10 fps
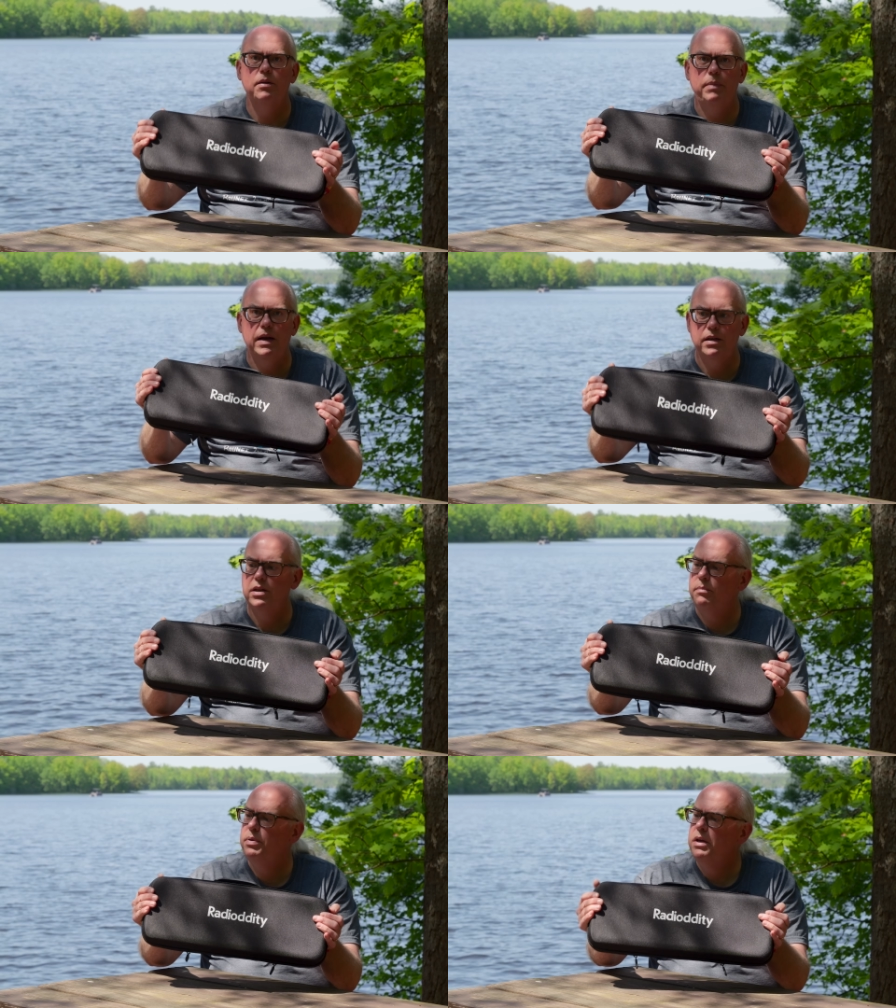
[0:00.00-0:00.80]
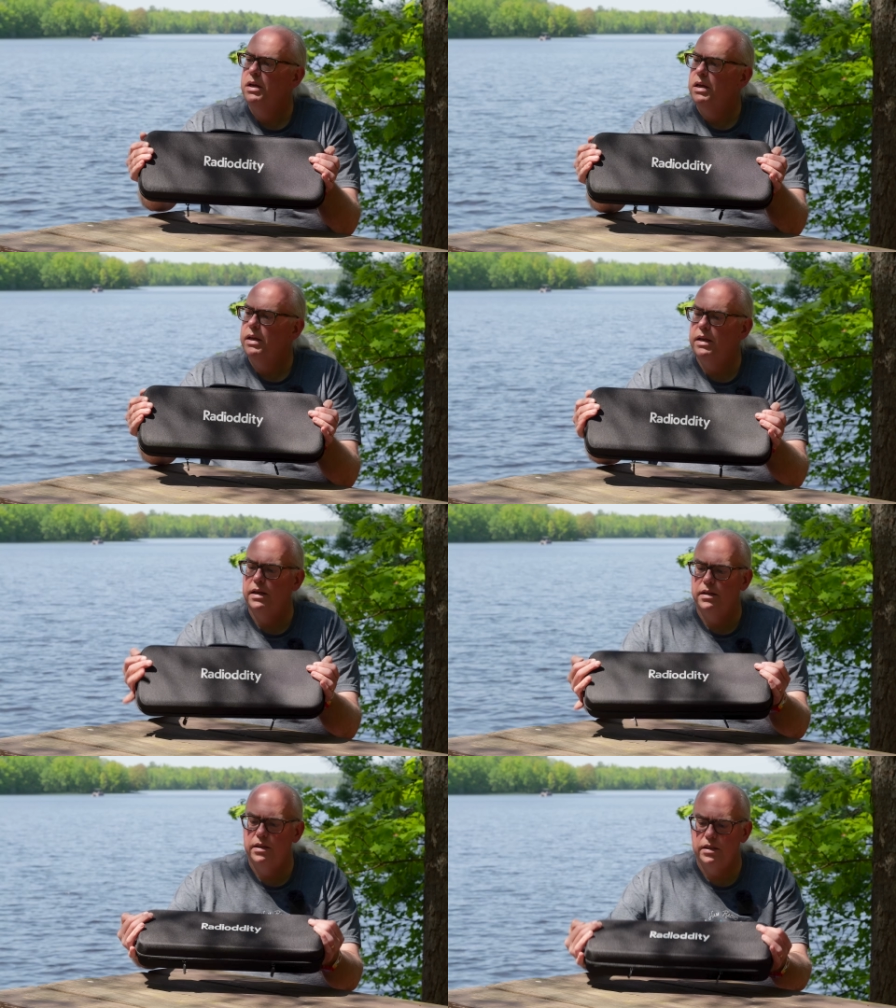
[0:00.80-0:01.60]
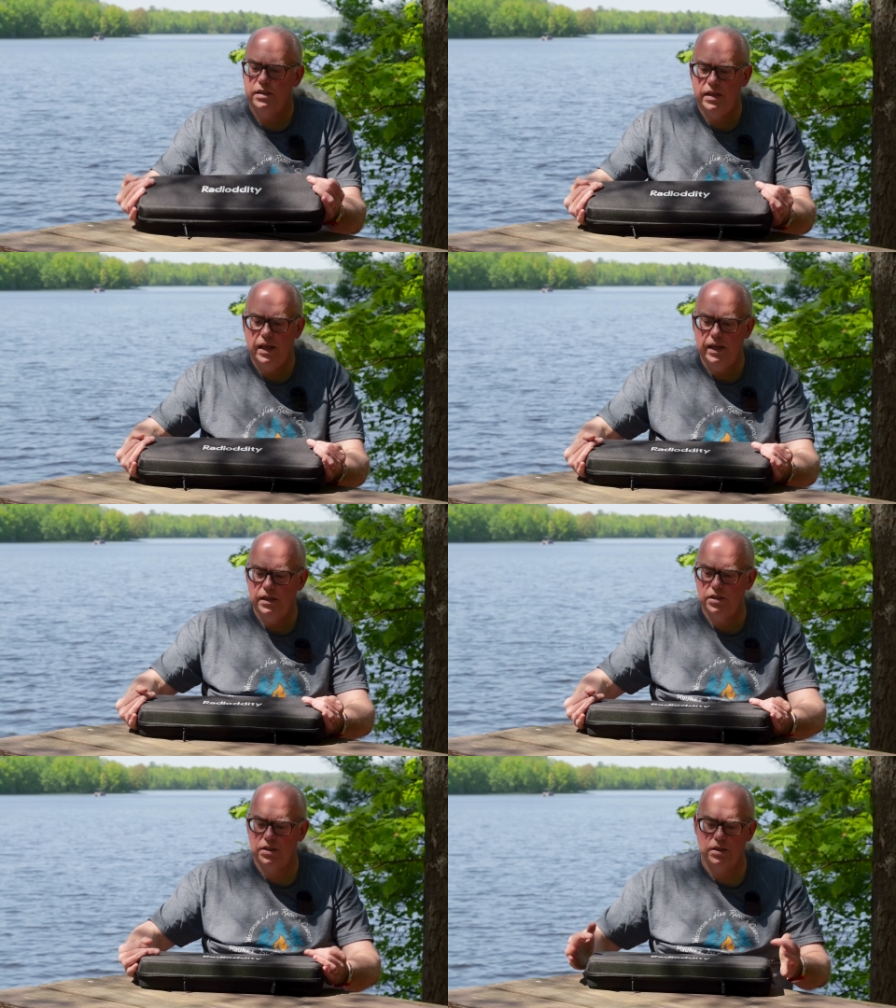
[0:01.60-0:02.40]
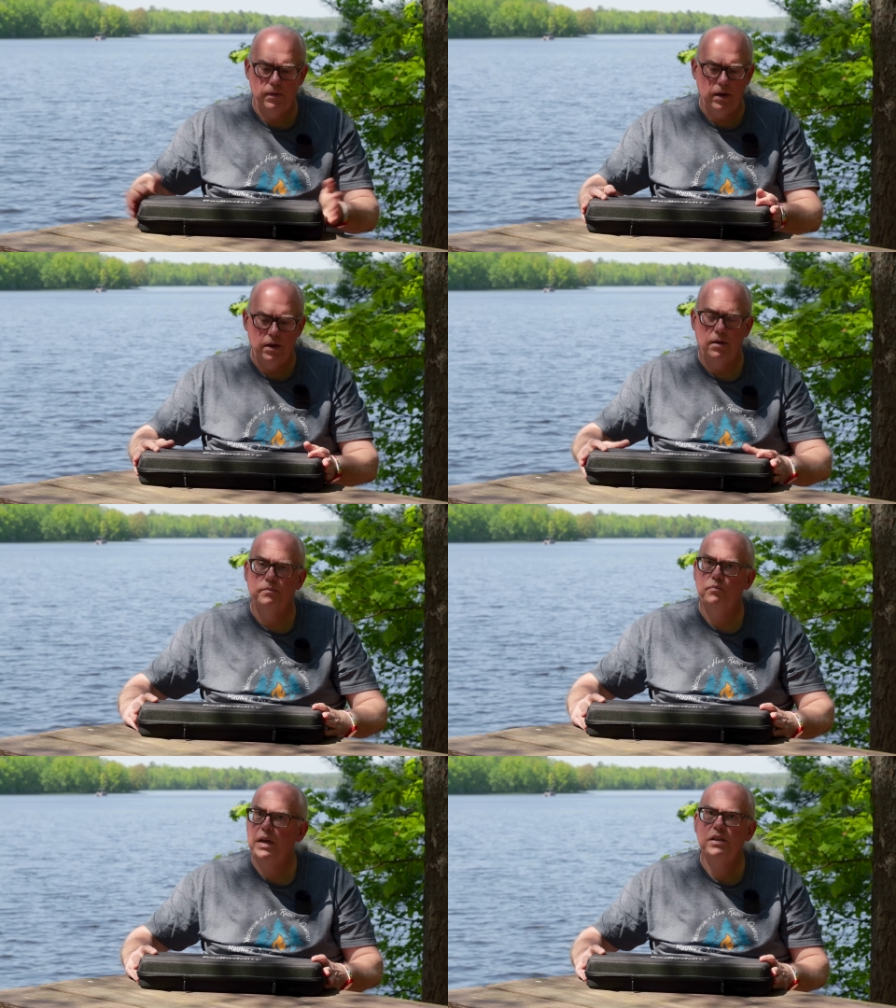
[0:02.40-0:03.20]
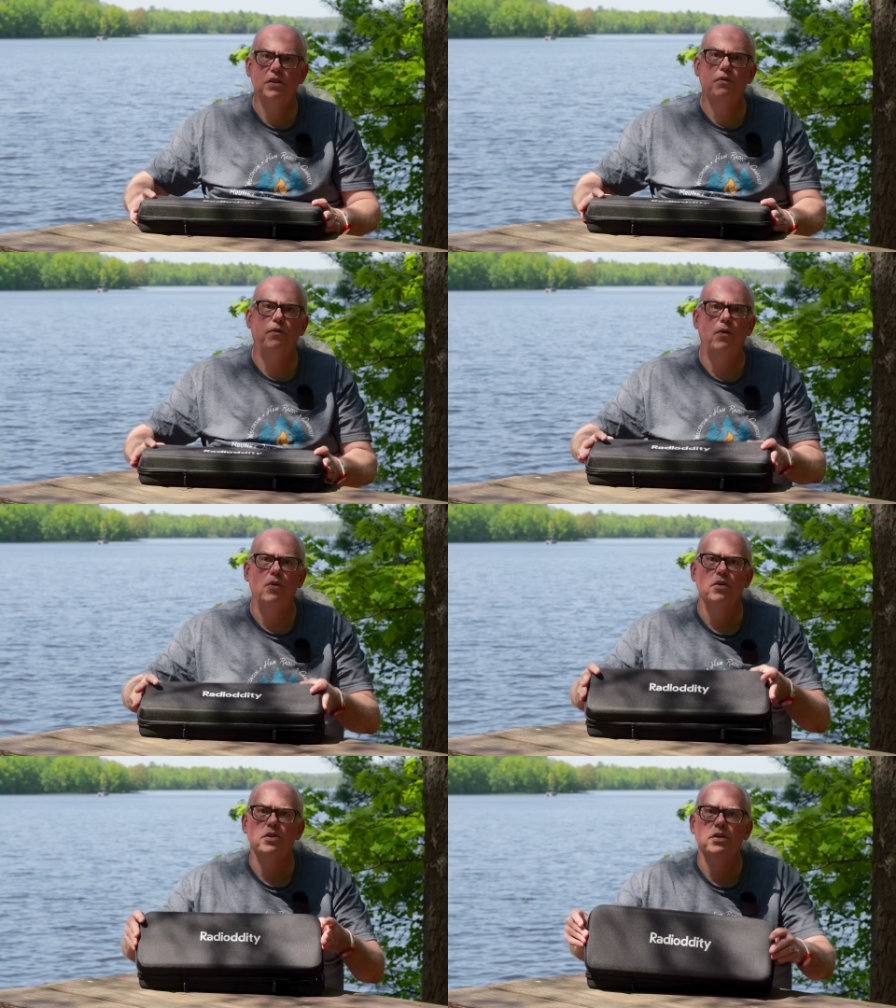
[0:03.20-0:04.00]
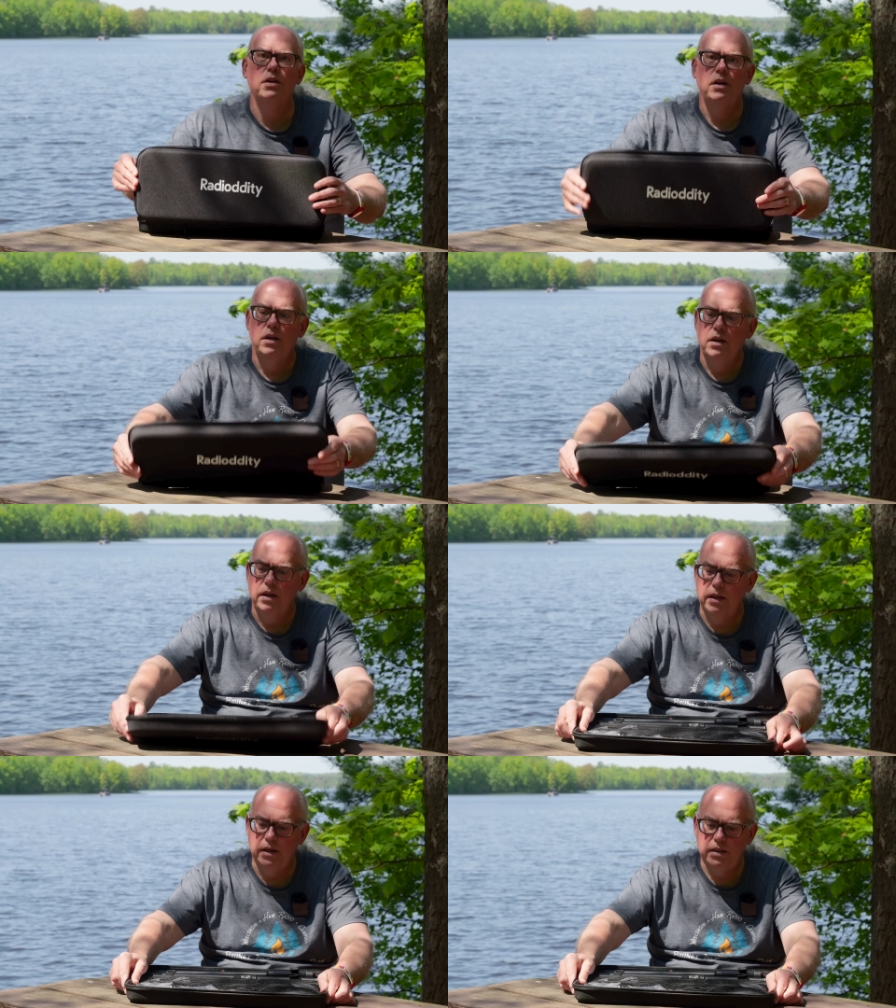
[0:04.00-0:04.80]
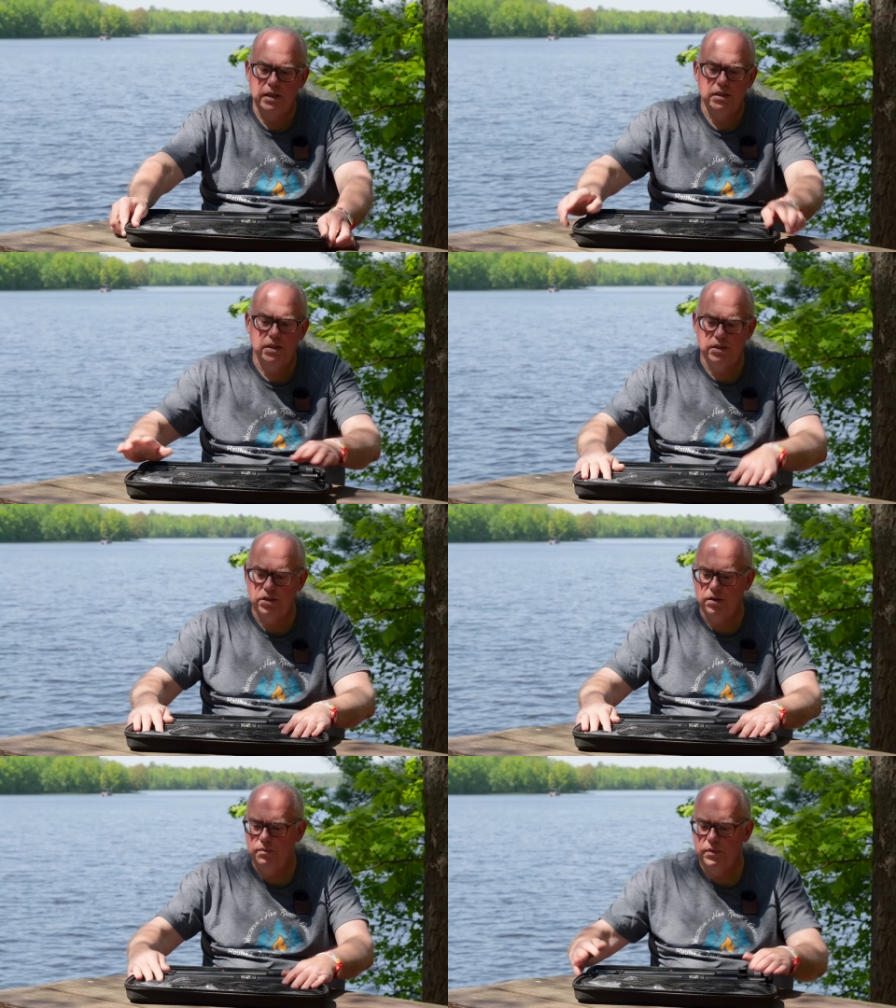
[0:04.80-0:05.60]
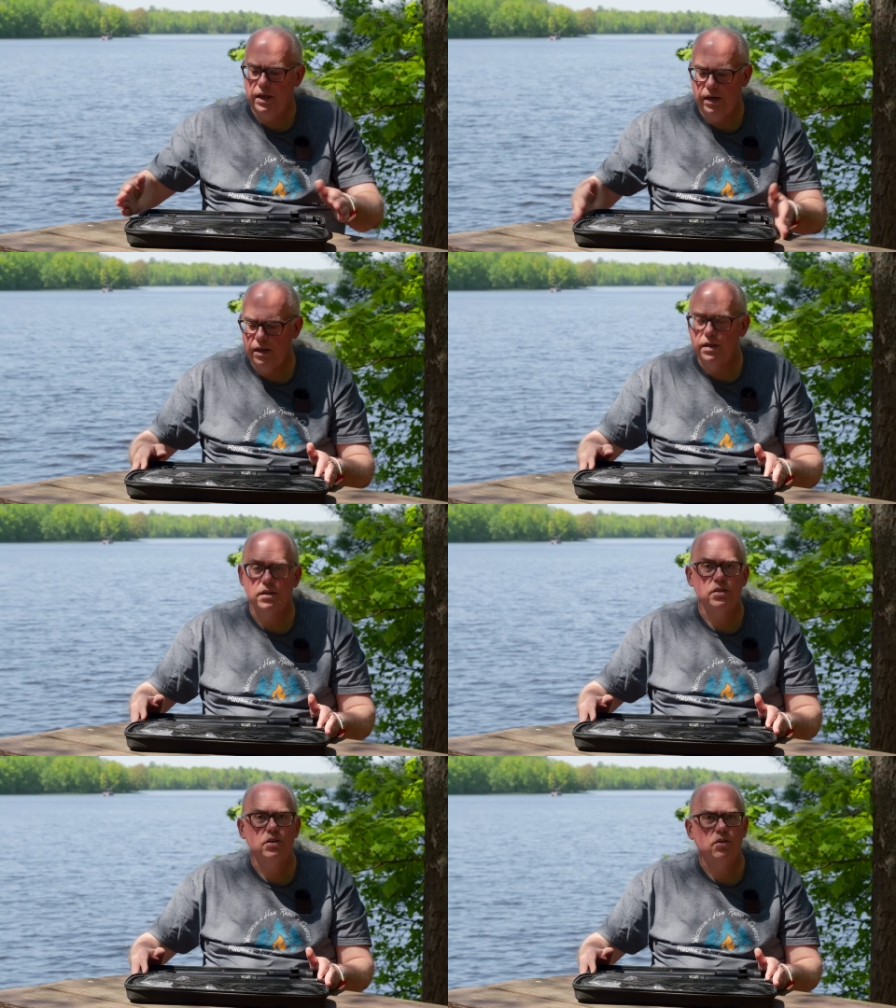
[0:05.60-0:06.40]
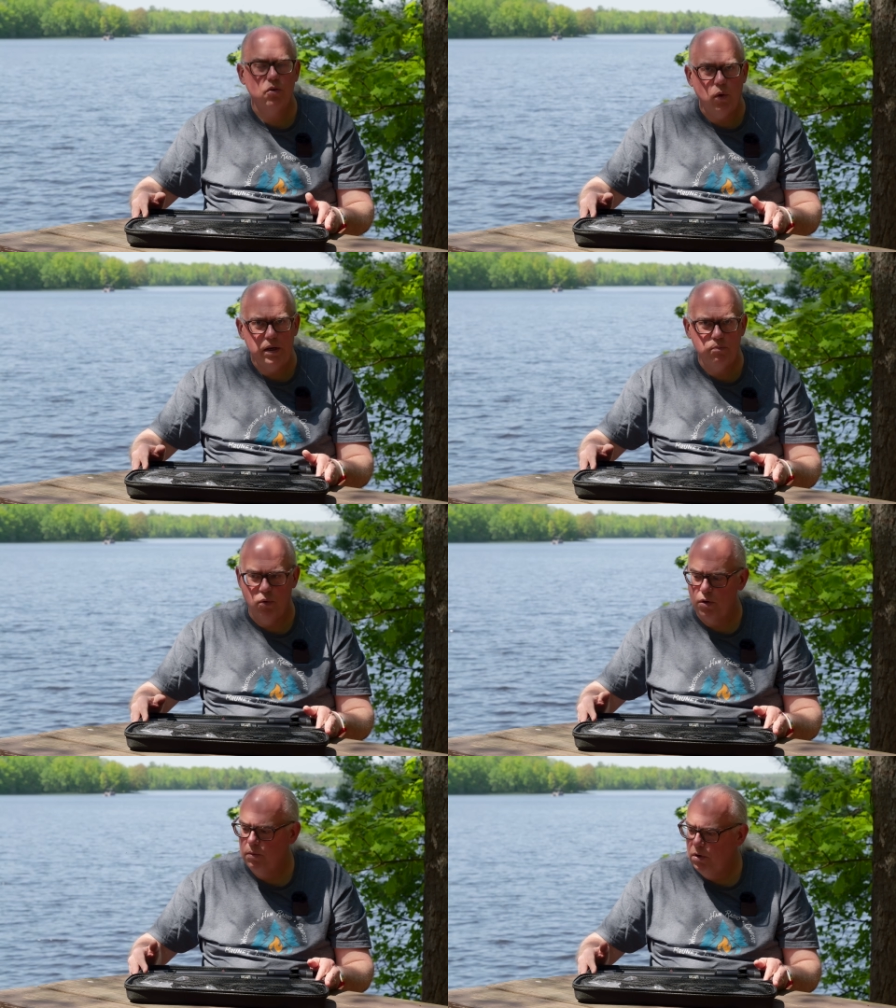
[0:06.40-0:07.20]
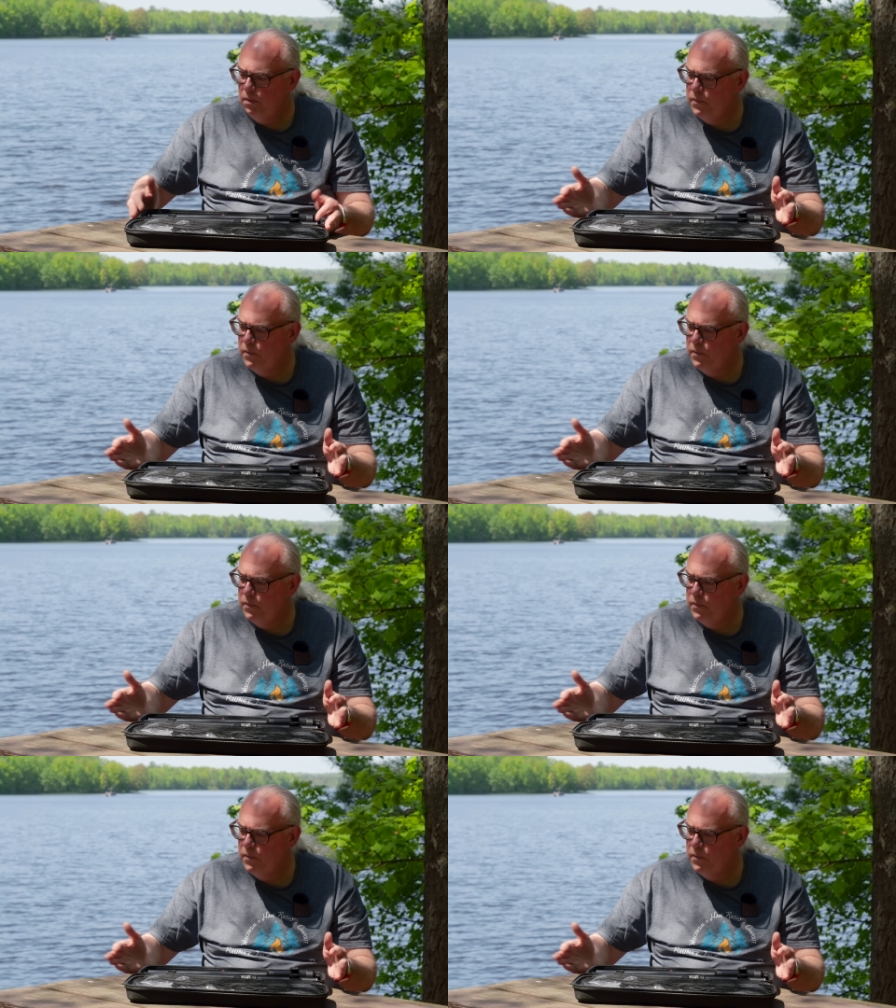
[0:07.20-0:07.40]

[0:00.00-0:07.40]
of packed up in this case. Um, makes for an antenna system that is quite portable.